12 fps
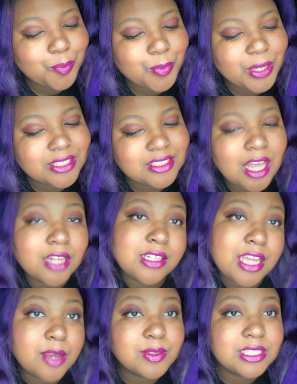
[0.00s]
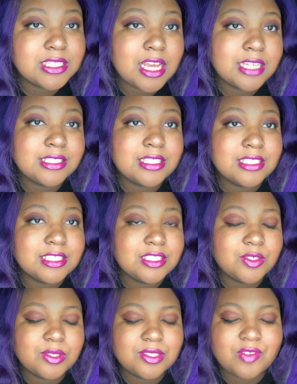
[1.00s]
But sadly I was in Texas, and
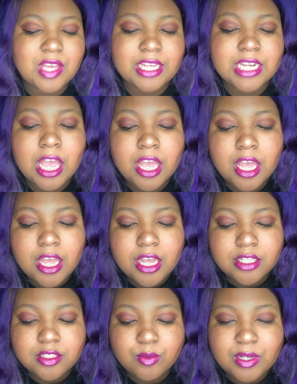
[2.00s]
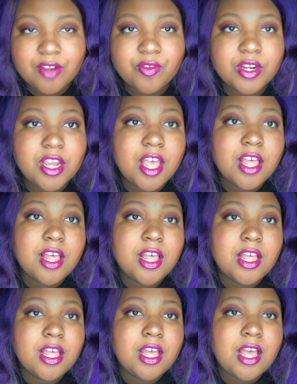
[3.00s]
so it's fine. It's whatever.
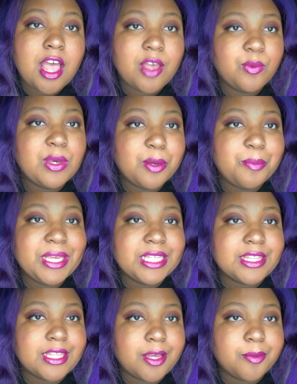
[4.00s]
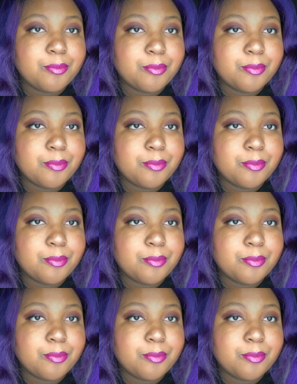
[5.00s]
I will meet them.